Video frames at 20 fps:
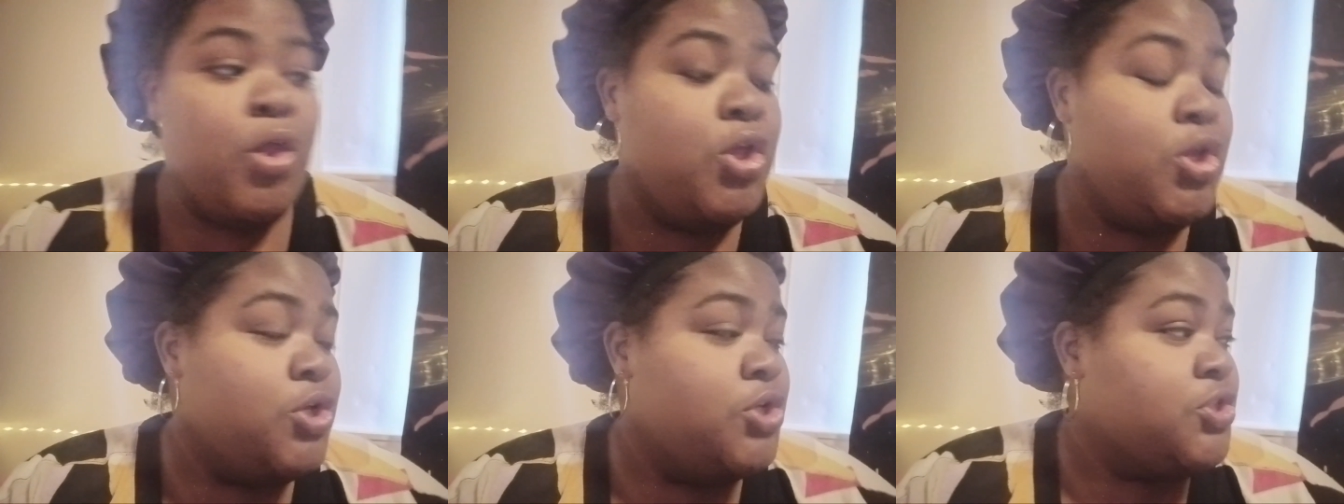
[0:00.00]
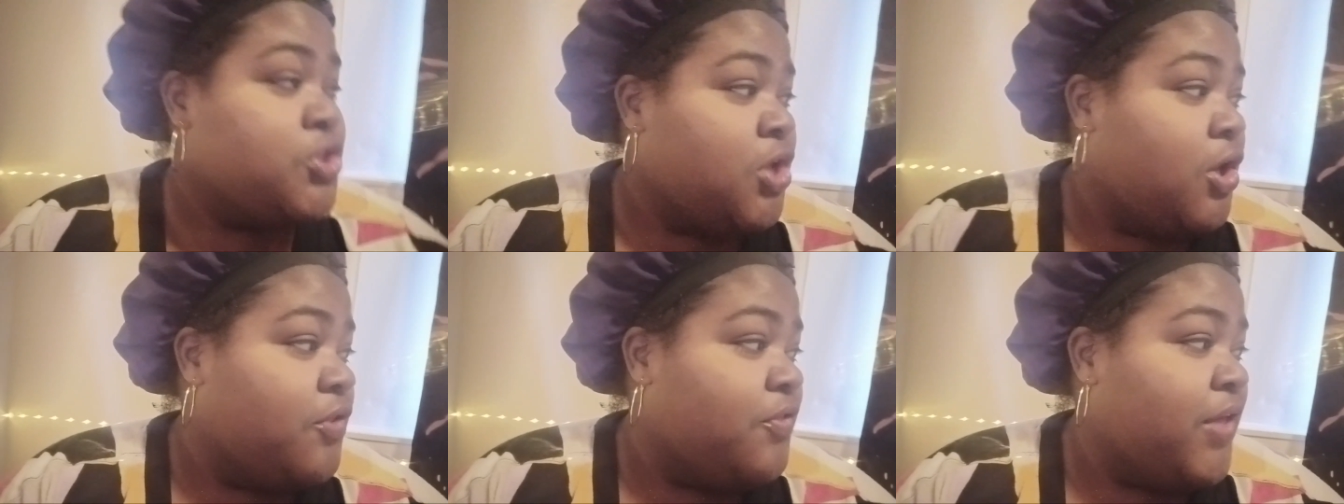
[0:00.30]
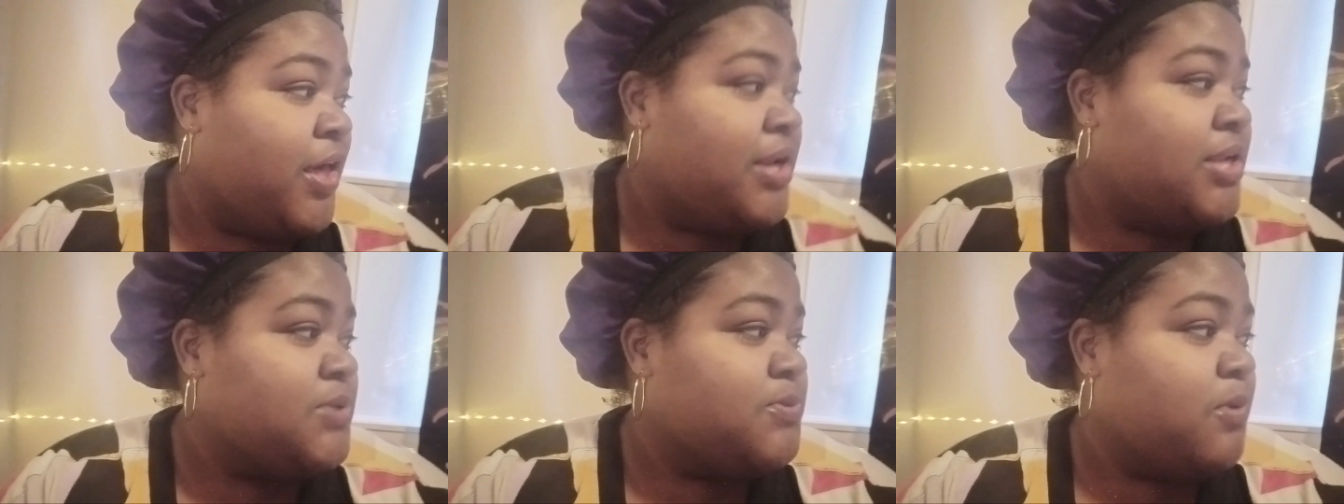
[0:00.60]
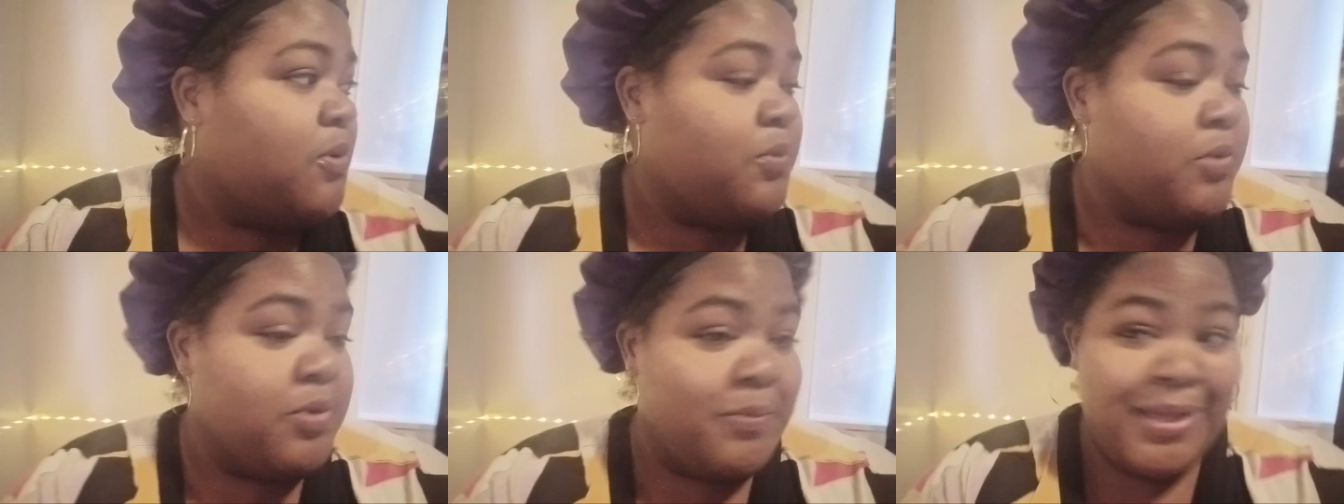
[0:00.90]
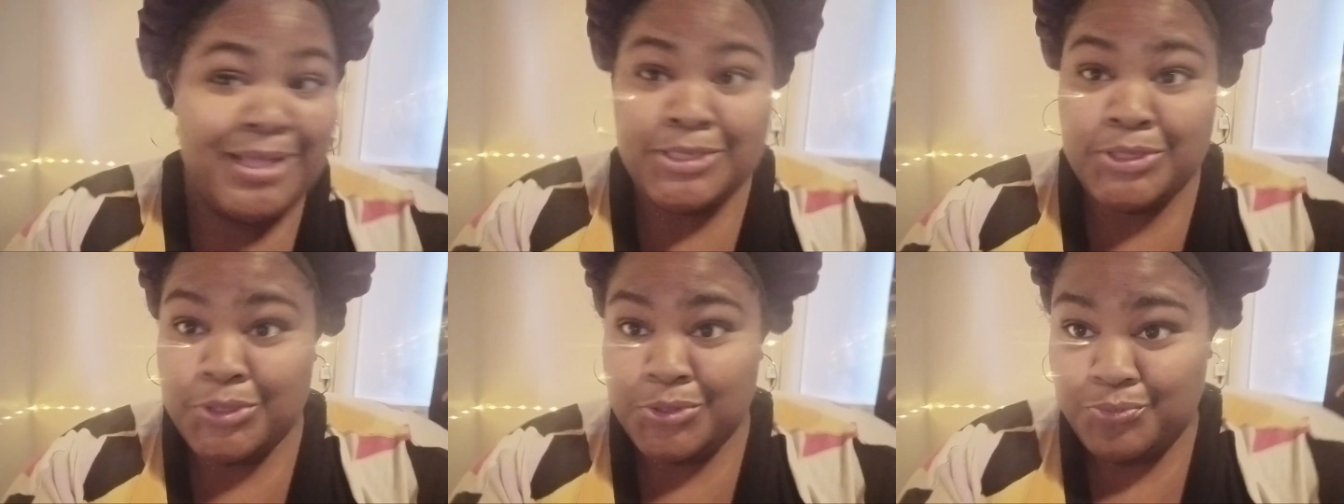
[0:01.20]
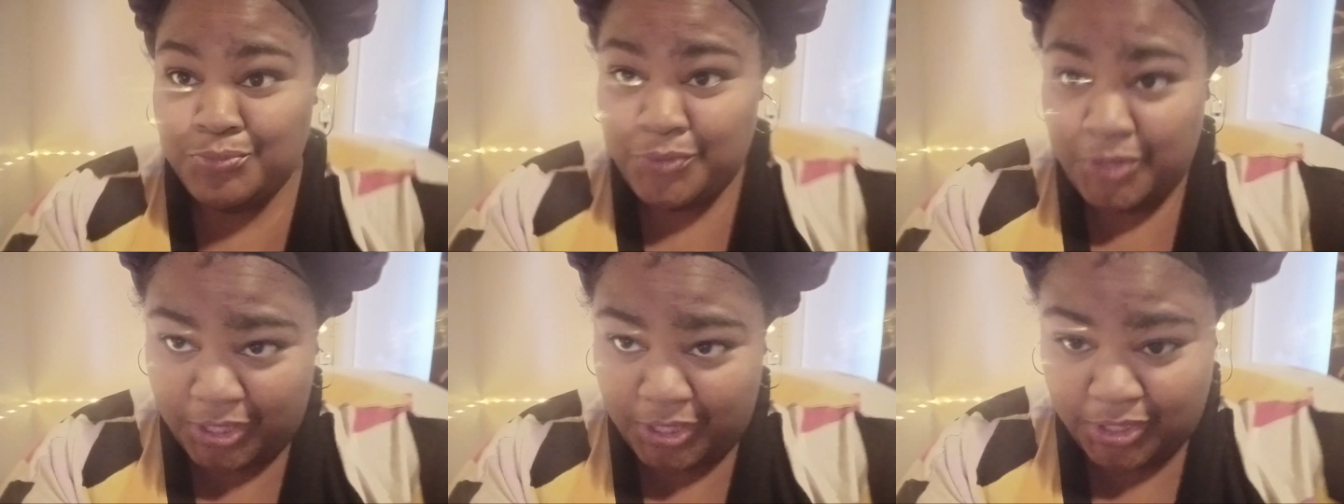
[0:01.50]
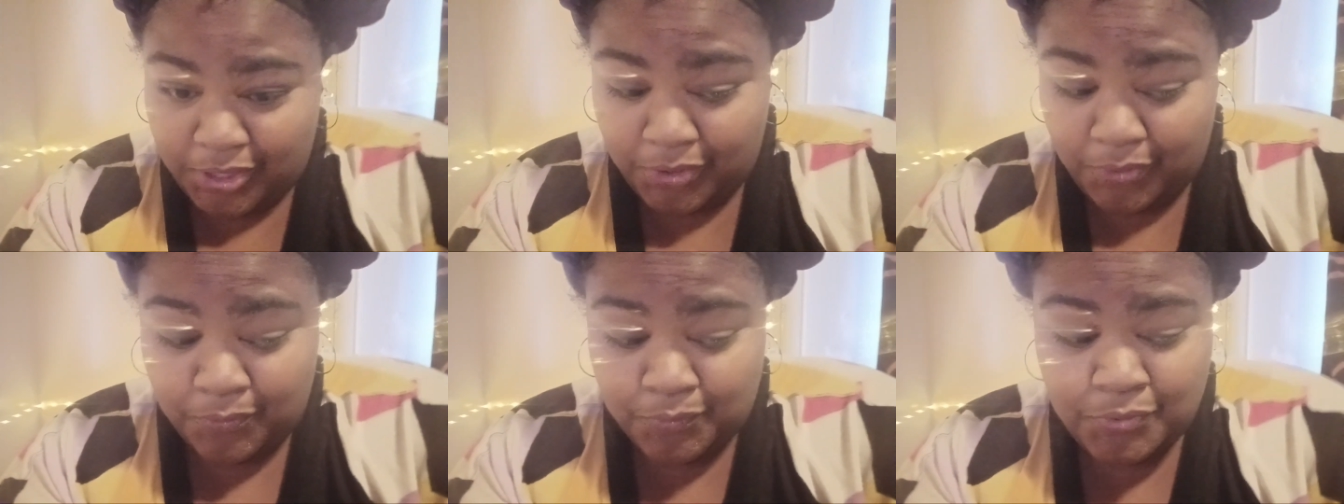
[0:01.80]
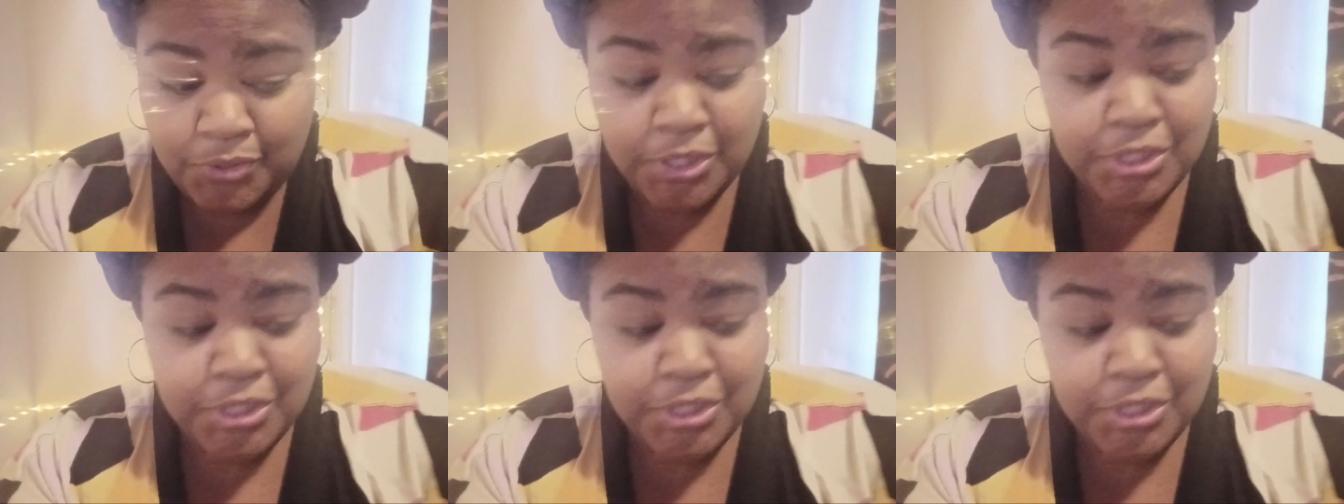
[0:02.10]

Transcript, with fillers: So that is what we're about to do now.